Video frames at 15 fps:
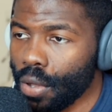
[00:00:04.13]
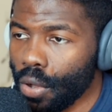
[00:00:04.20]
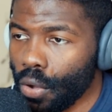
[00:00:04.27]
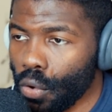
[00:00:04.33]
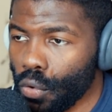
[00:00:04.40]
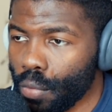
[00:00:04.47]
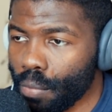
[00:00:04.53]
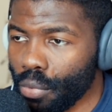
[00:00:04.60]

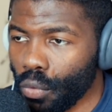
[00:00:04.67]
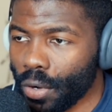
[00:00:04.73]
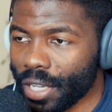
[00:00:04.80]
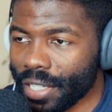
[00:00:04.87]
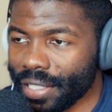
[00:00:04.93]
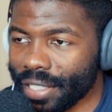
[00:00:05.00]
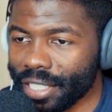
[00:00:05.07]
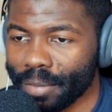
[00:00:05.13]
Oh
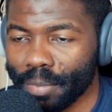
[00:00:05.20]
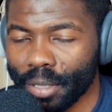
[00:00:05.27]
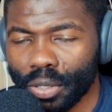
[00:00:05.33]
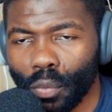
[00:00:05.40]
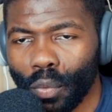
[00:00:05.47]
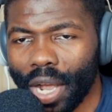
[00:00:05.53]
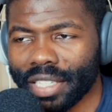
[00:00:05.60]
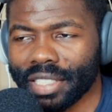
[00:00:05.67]
boy, it's been
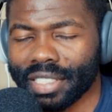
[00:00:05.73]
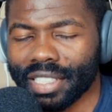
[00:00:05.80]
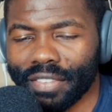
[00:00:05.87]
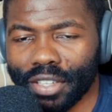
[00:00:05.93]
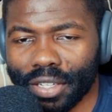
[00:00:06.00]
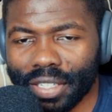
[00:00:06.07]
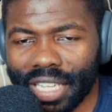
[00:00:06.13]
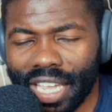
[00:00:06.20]
a while since
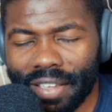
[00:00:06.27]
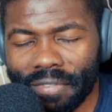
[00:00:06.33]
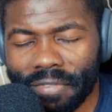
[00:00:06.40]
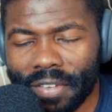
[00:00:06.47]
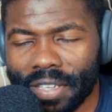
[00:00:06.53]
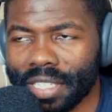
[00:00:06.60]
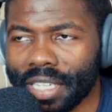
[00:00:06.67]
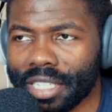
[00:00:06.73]
I've done a
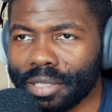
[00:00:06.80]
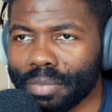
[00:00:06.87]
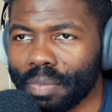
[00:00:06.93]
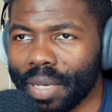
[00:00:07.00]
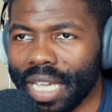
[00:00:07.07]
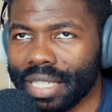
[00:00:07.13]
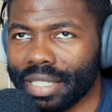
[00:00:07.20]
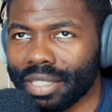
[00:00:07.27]

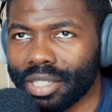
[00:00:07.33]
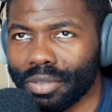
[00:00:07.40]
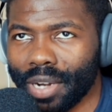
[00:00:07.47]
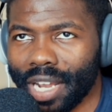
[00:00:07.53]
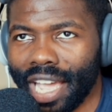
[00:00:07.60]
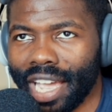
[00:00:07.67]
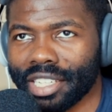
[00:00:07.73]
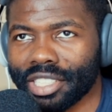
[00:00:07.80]
physics-based
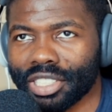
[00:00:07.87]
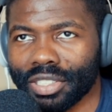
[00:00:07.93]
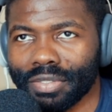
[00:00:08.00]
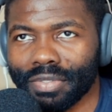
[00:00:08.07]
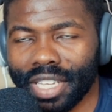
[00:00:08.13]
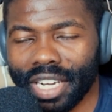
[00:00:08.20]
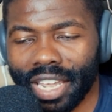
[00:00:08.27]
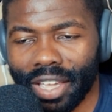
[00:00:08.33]
reaction
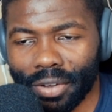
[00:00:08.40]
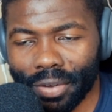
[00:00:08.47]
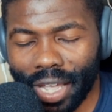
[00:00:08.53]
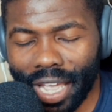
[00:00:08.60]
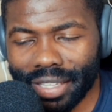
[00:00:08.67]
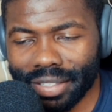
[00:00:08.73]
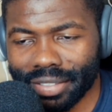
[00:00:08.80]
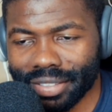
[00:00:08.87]
video,
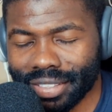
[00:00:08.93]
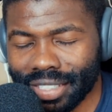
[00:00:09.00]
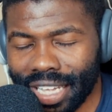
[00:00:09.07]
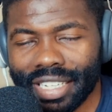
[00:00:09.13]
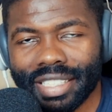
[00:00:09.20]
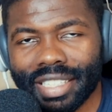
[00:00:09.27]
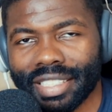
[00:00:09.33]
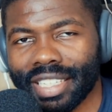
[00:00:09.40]
and
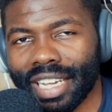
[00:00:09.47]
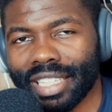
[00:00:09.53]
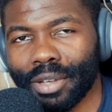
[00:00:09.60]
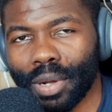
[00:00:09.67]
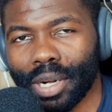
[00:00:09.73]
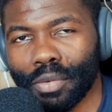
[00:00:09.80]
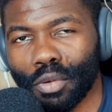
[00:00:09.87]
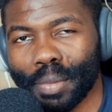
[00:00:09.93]
that is exactly
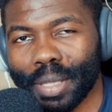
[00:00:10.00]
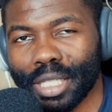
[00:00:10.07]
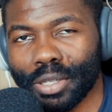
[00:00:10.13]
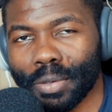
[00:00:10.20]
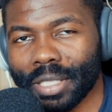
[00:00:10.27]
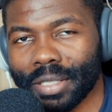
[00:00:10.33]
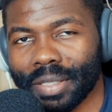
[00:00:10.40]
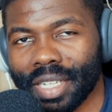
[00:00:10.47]
what we'll be
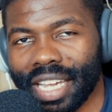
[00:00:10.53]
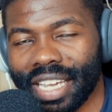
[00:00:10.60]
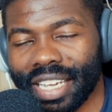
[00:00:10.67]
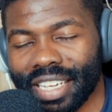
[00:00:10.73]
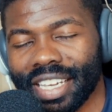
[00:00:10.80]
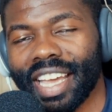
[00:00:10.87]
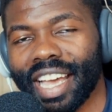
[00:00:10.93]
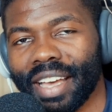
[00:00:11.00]
doing today.
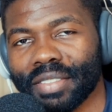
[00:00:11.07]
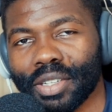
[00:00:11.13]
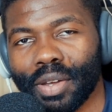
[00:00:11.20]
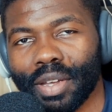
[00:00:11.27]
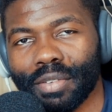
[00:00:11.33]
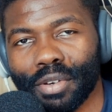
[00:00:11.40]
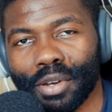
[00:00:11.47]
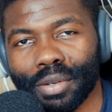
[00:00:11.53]
How's it
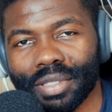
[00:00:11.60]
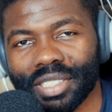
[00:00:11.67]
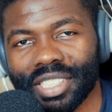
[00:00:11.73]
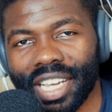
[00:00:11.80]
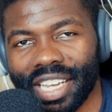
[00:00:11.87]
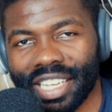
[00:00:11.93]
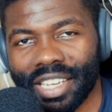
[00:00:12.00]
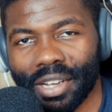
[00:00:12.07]
going, folks?
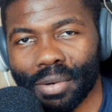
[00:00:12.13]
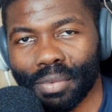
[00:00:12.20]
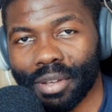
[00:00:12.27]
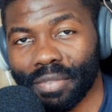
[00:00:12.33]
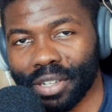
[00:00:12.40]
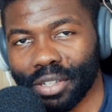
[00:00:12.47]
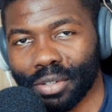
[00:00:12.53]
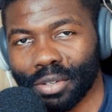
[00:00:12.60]
Jack here
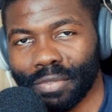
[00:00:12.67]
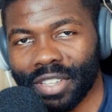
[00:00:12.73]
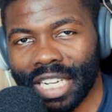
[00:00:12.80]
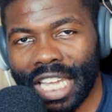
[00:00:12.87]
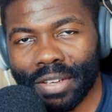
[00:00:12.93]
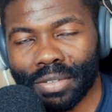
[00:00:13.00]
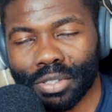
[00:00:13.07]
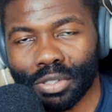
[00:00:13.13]
with another
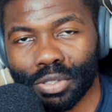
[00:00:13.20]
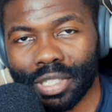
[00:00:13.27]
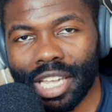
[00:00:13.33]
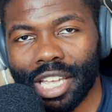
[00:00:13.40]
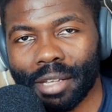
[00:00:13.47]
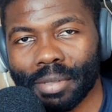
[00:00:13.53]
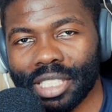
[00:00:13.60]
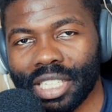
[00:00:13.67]
video. So
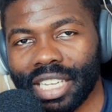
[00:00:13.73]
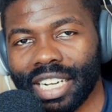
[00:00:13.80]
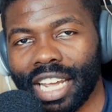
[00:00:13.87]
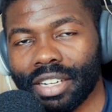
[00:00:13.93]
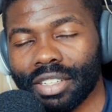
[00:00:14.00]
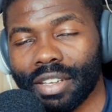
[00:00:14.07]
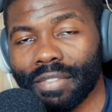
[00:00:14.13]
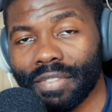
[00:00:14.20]
today I'll be checking
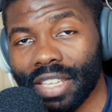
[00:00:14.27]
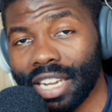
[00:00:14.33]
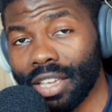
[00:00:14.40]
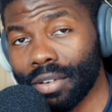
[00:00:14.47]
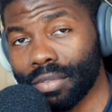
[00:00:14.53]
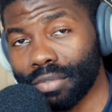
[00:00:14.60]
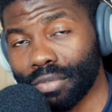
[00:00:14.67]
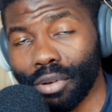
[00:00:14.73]
out a
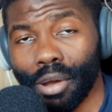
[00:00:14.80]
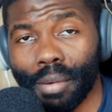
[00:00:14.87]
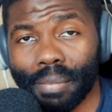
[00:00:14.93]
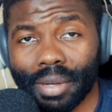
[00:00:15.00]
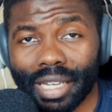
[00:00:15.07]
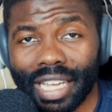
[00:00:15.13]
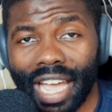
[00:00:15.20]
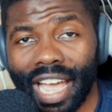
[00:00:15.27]
video
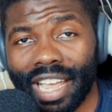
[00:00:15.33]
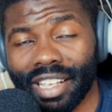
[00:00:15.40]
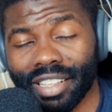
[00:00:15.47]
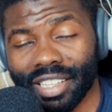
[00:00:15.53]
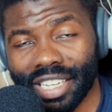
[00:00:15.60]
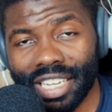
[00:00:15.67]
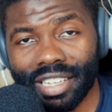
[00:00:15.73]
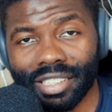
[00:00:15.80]
from Kyle
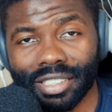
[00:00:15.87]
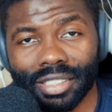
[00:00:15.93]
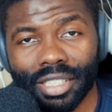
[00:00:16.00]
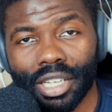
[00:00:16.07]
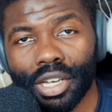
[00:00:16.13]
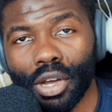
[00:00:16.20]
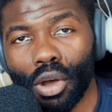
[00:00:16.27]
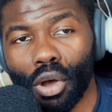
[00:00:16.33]
Hill
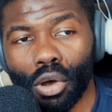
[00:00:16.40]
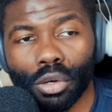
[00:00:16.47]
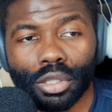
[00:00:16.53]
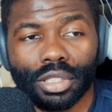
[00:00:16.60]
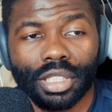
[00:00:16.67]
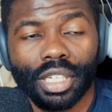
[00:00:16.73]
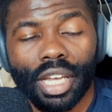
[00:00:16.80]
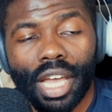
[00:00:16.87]

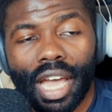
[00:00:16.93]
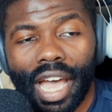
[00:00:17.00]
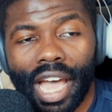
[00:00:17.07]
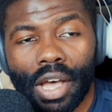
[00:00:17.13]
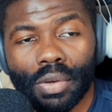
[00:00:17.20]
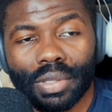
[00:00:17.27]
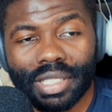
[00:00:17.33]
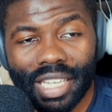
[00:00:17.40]
on
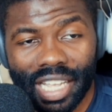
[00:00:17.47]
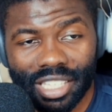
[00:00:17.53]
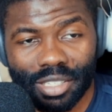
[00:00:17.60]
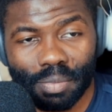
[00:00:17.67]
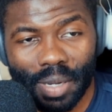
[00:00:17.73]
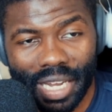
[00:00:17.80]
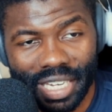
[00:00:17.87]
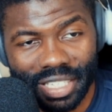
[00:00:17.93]
how Dead
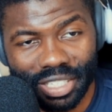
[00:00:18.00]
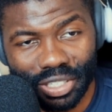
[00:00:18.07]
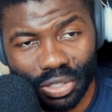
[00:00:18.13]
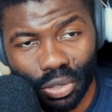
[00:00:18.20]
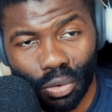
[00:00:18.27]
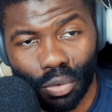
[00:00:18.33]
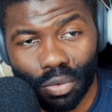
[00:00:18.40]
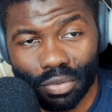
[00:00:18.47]
Space
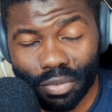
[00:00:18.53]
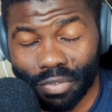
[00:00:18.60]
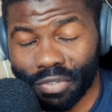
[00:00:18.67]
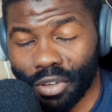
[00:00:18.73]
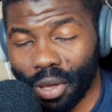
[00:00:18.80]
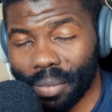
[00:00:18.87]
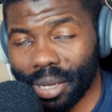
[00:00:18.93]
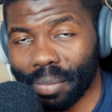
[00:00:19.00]
solved the
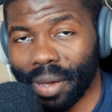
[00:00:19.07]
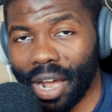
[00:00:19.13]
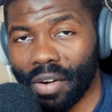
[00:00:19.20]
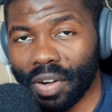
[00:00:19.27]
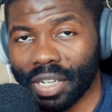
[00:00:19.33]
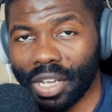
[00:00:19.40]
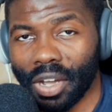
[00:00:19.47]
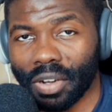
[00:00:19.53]
Fermi
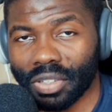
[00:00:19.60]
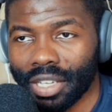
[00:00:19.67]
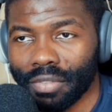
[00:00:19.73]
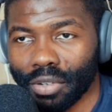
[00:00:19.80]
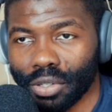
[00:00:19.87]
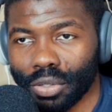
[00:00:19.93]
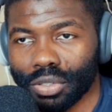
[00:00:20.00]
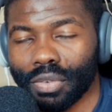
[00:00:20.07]
Paradox.
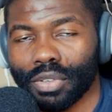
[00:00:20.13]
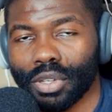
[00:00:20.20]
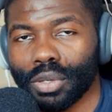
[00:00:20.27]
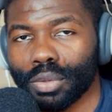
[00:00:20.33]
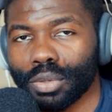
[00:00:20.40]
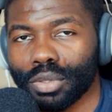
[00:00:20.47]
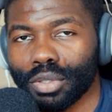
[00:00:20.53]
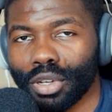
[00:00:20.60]
For those of you
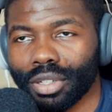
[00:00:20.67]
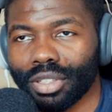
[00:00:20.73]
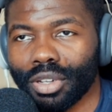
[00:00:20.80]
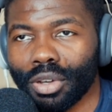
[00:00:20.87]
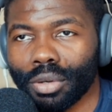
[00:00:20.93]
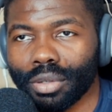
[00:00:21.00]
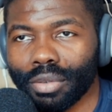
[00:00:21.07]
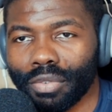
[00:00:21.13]
who do not
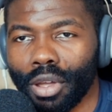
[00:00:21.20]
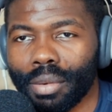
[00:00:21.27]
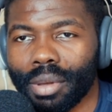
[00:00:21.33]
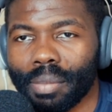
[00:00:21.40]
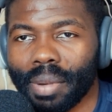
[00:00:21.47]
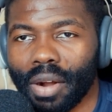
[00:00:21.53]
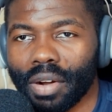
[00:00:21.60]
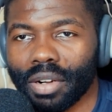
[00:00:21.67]
know, the Fermi
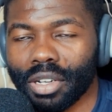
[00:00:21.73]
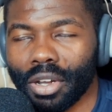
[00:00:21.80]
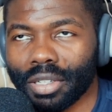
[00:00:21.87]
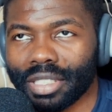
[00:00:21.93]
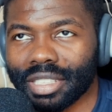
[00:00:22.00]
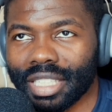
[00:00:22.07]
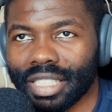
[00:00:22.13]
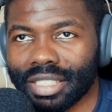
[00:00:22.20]

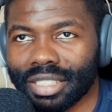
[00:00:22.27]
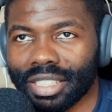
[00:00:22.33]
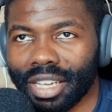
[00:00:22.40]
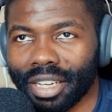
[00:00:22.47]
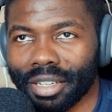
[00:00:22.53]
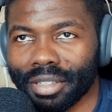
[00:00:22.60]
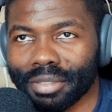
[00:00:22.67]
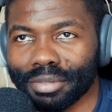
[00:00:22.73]
Paradox is
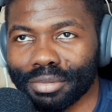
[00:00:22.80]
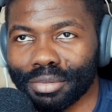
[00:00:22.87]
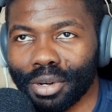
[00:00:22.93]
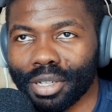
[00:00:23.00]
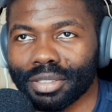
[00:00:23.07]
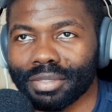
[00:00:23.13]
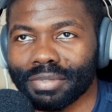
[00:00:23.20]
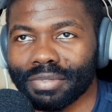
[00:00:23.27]
uh,
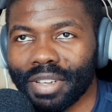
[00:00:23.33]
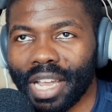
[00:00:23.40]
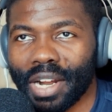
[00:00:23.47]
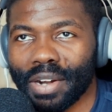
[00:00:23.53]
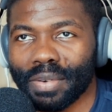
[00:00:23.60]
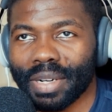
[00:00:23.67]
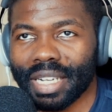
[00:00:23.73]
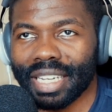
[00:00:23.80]
one
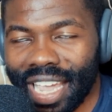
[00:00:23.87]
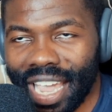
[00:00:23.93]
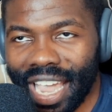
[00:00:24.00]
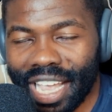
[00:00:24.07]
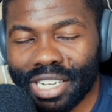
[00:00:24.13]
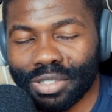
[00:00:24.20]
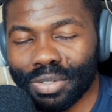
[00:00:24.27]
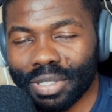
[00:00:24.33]
very
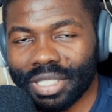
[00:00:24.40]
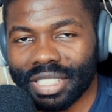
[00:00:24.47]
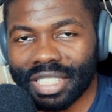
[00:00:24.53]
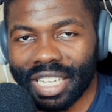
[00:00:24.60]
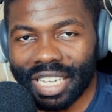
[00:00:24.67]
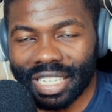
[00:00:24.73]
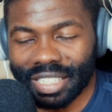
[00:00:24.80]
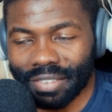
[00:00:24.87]

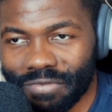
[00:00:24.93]
interesting